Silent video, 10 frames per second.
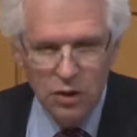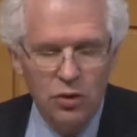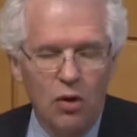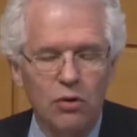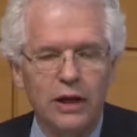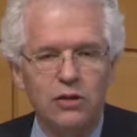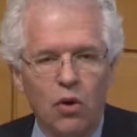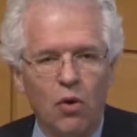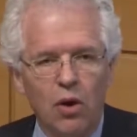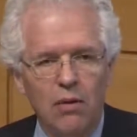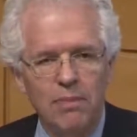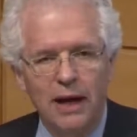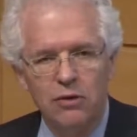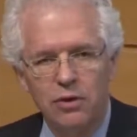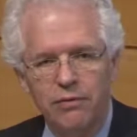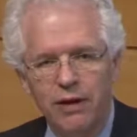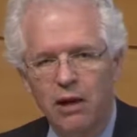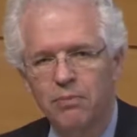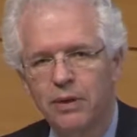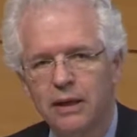So it's all about
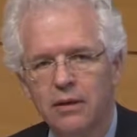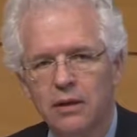developing